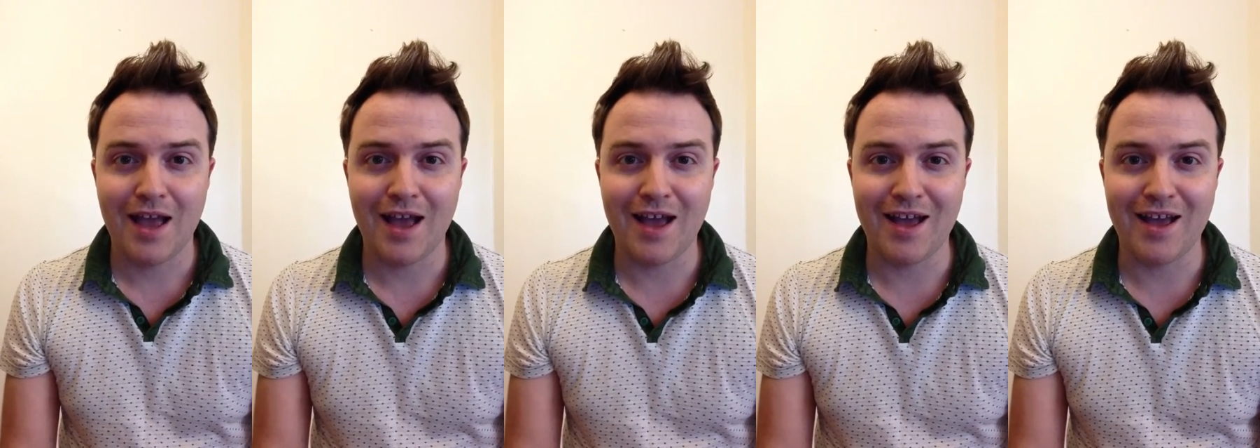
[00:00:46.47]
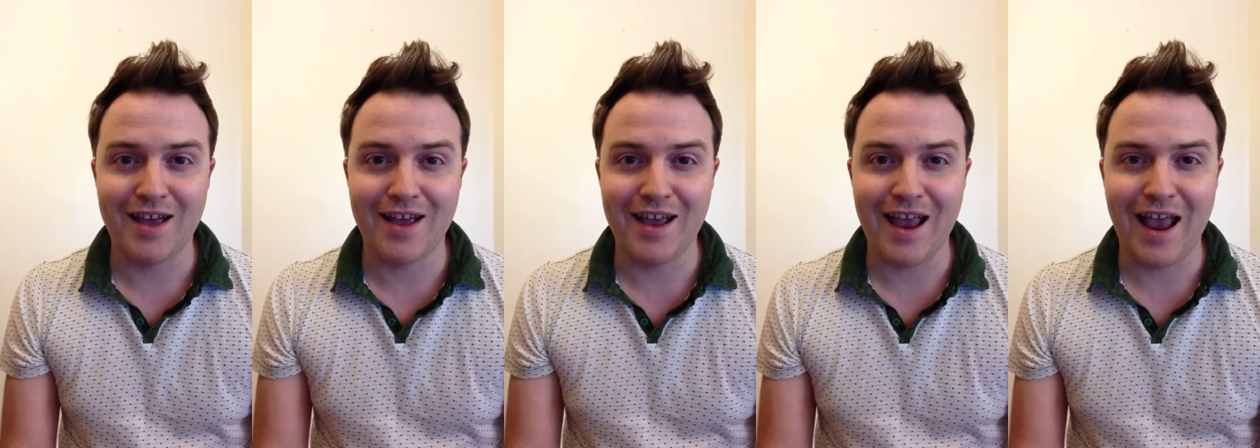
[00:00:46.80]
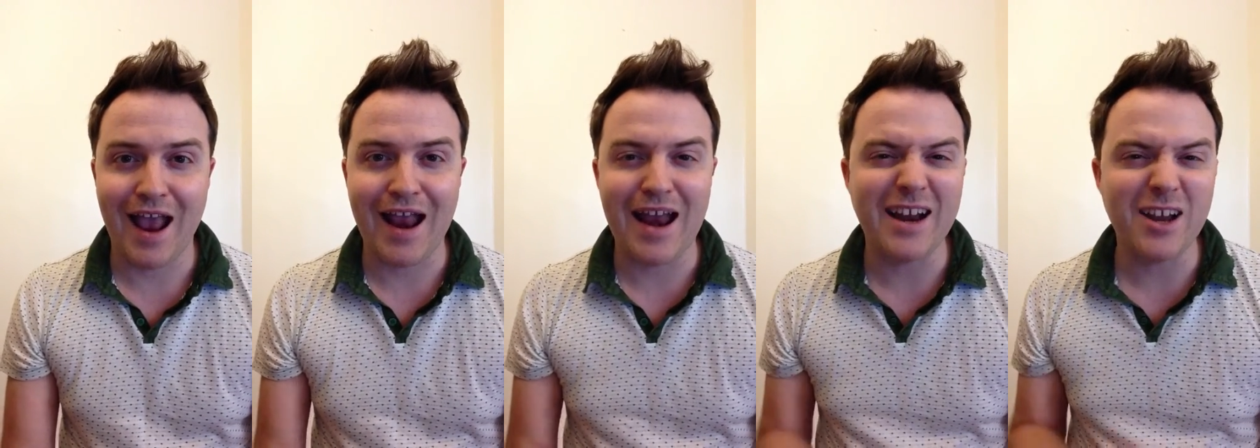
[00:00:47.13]
Uh,
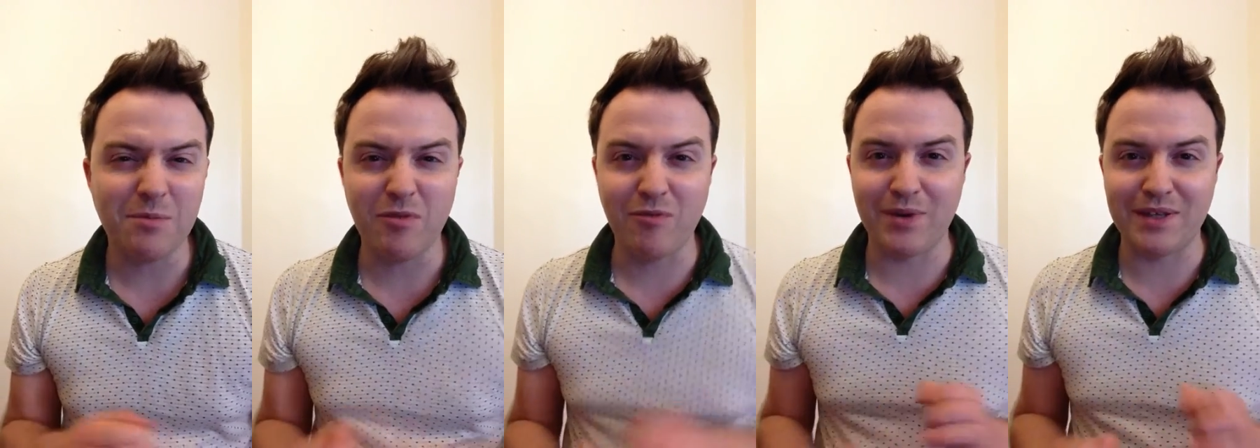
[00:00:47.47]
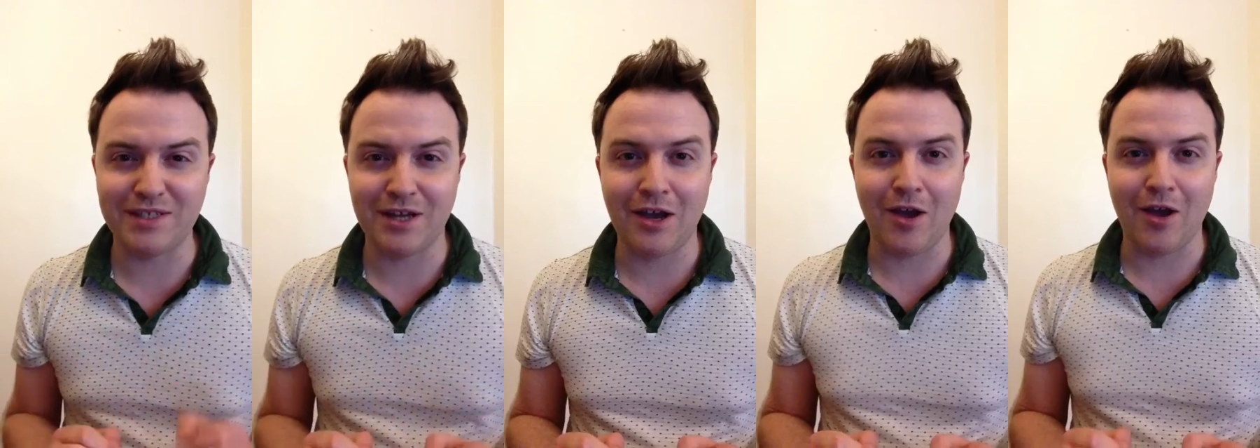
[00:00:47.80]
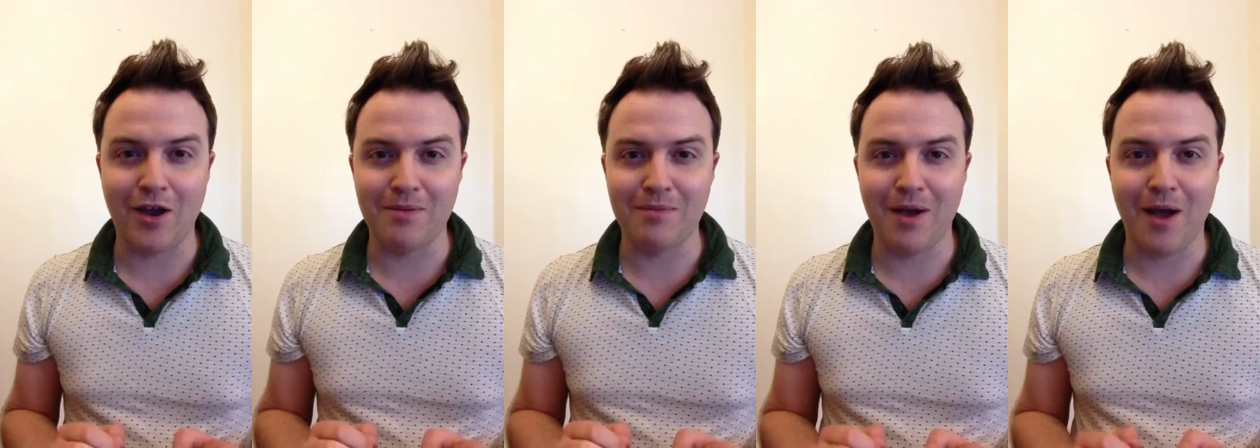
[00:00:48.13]
in a couple of weeks'
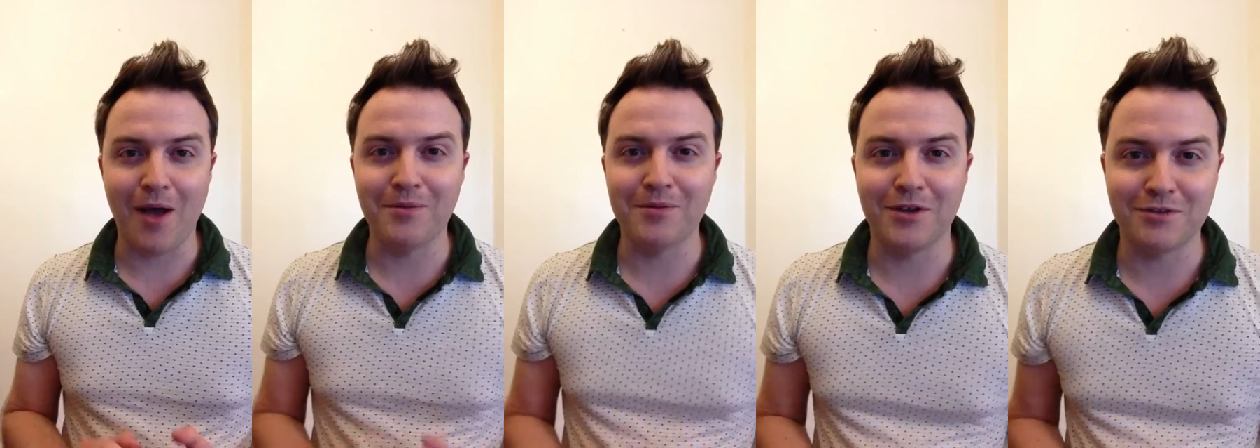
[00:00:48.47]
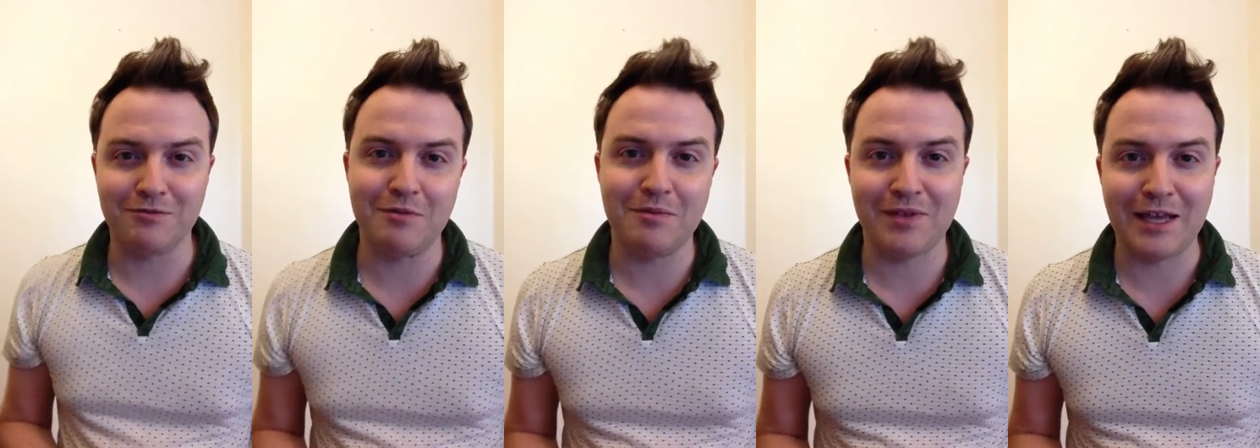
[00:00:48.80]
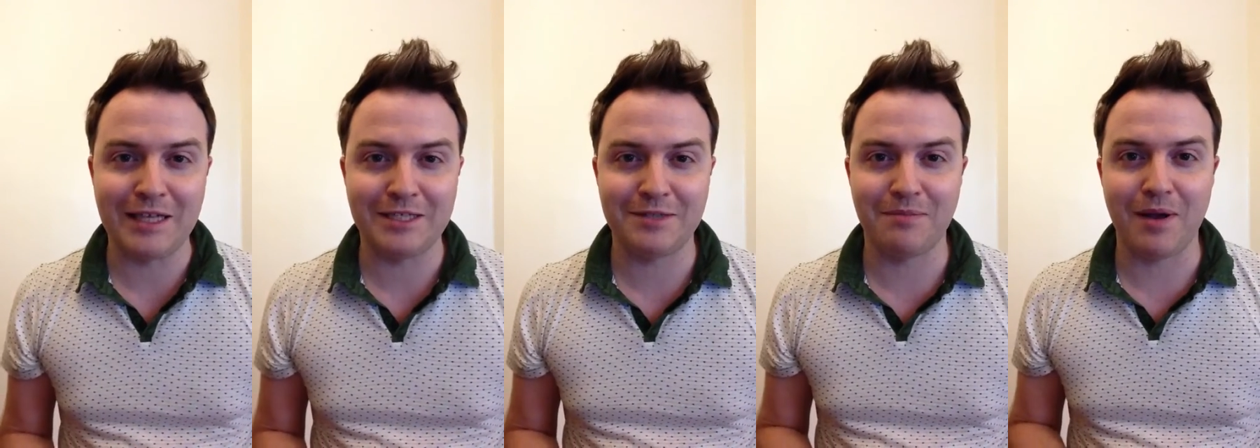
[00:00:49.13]
time, I'm going to be
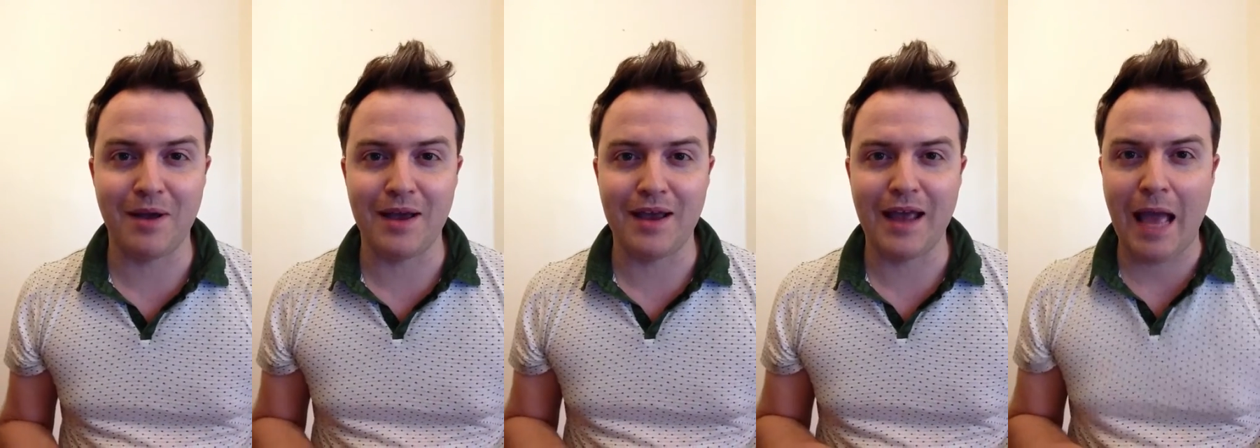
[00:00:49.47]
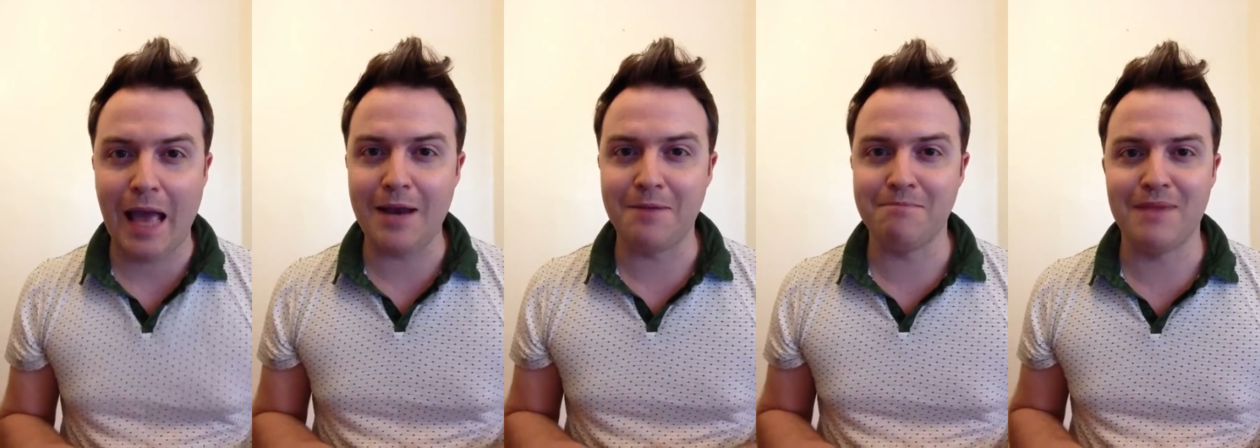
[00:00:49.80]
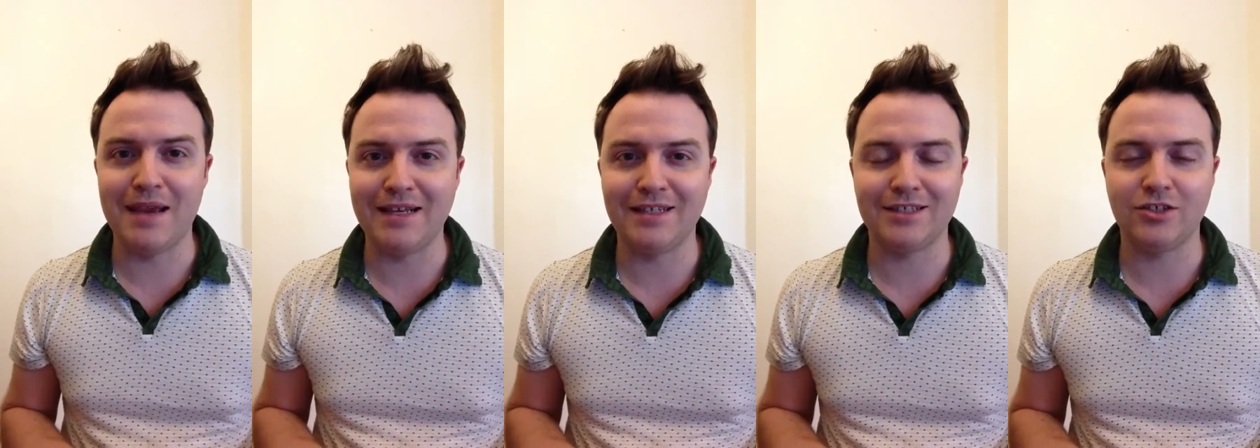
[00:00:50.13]
replaced by an
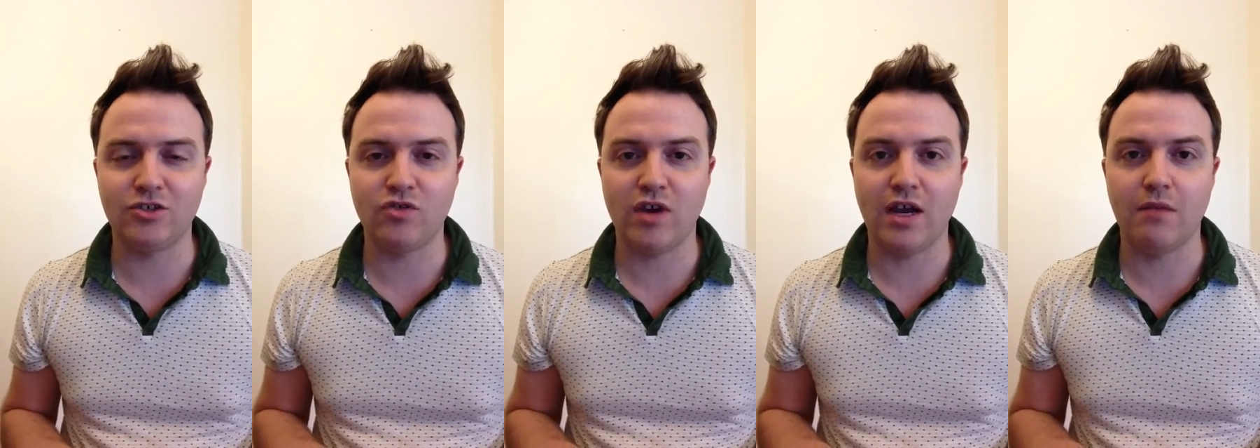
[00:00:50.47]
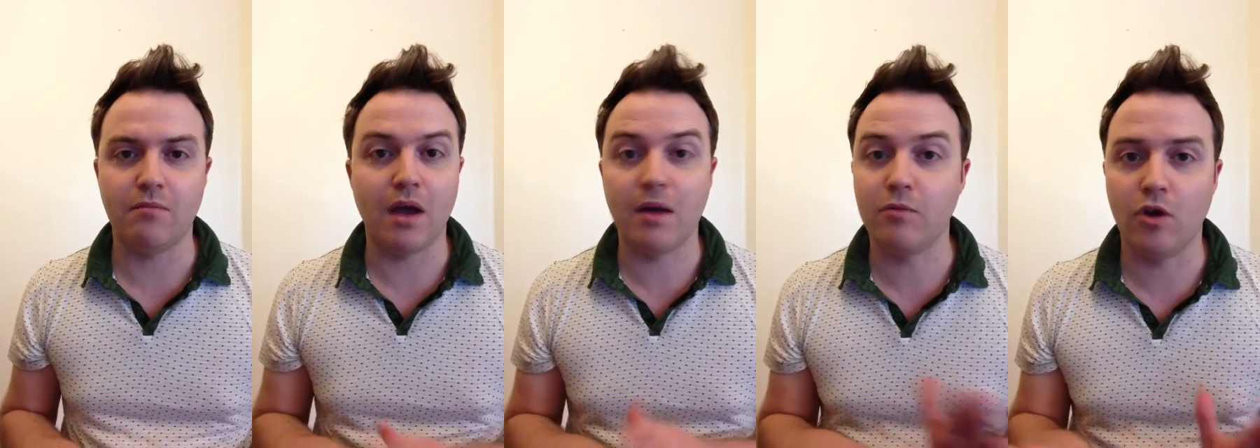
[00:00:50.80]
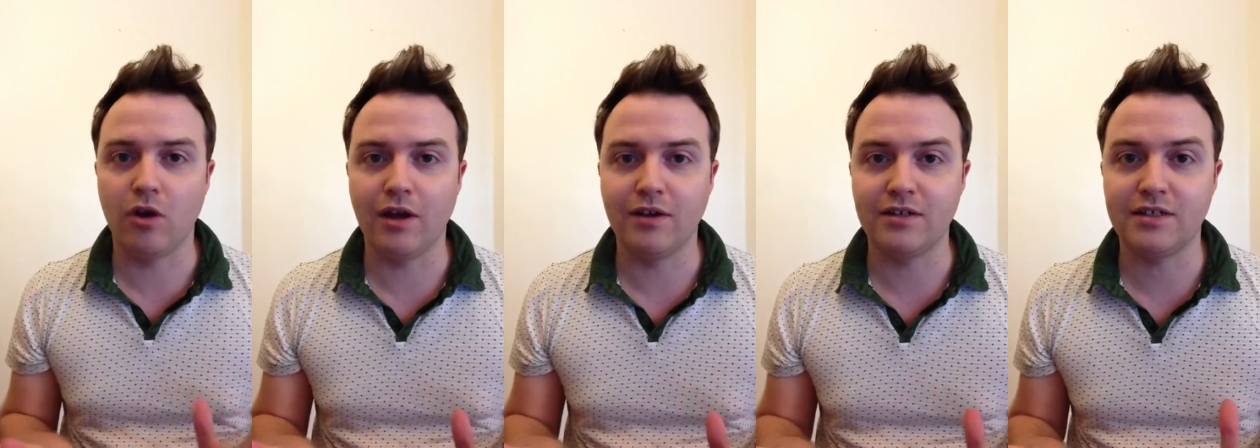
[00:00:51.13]
amazing trailer, but I'm not
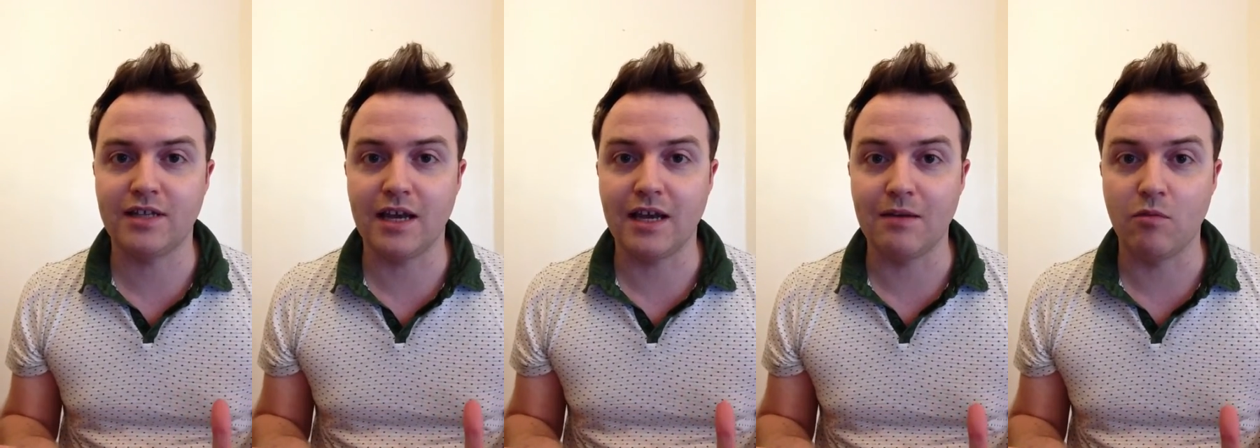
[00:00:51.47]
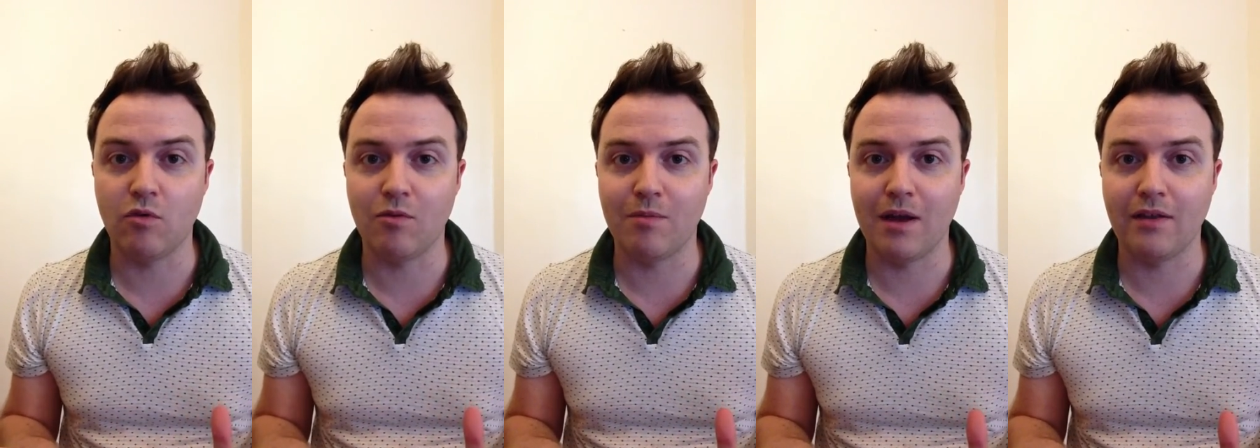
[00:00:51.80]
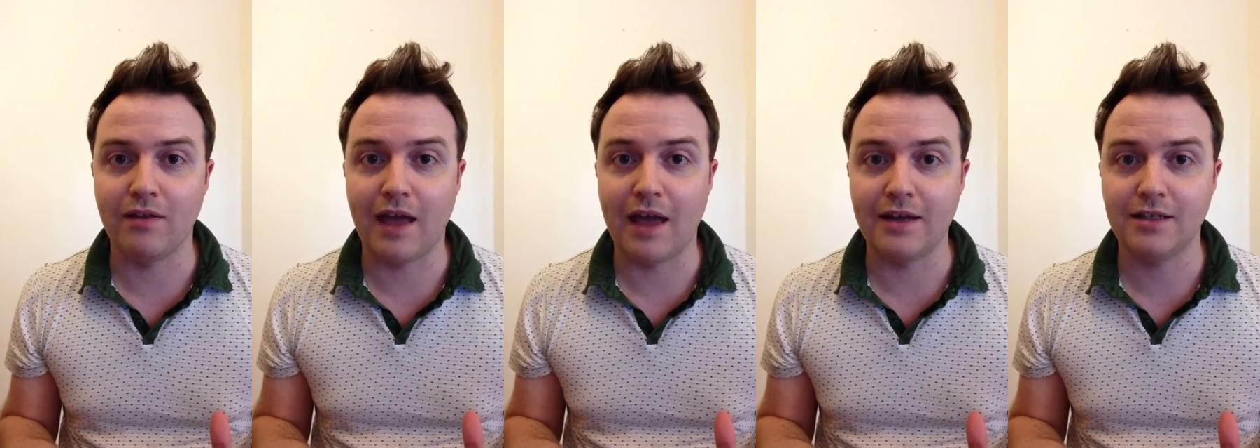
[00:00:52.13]
allowed to say any more
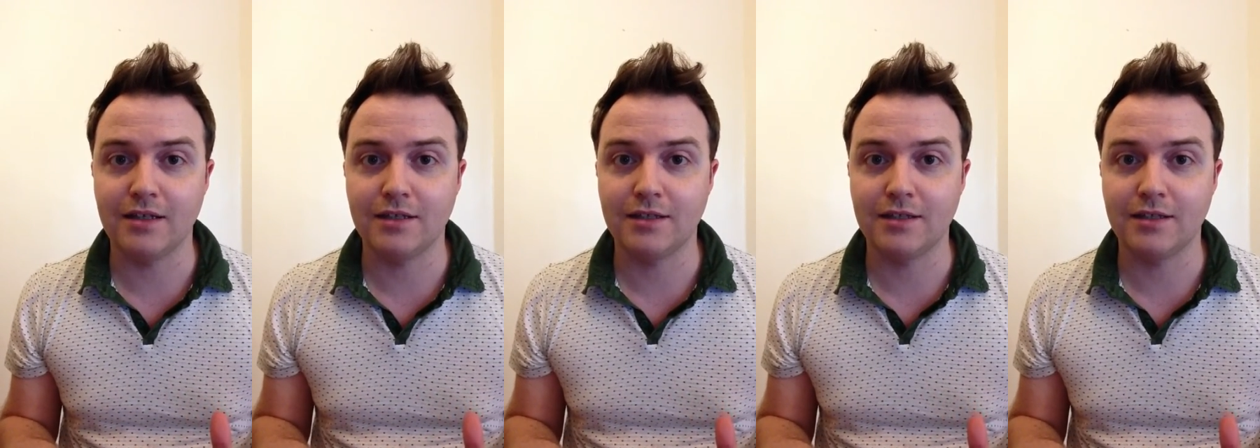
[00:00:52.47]
about that.